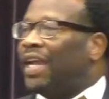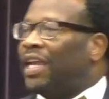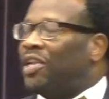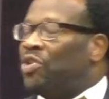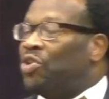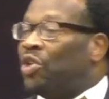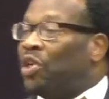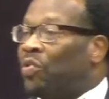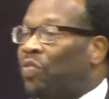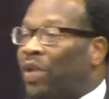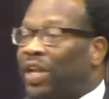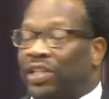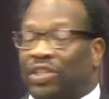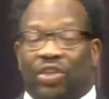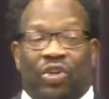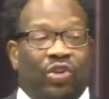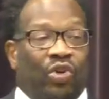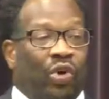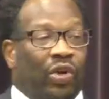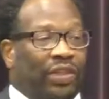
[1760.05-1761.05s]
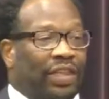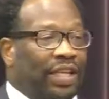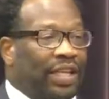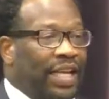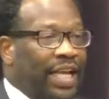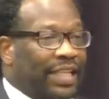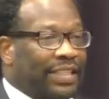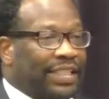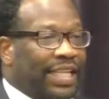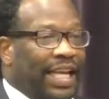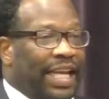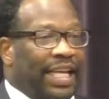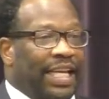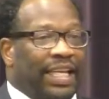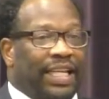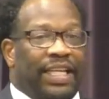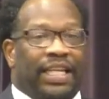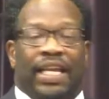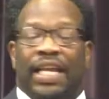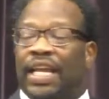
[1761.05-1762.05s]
and you get ready to anoint the next king,